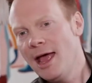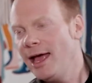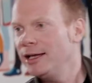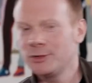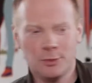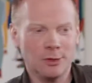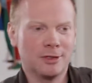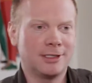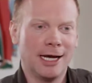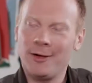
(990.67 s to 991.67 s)
As we're
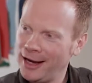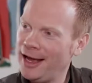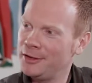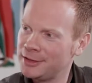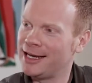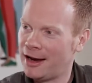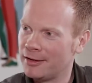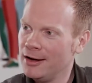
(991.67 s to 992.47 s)
tearing a house down.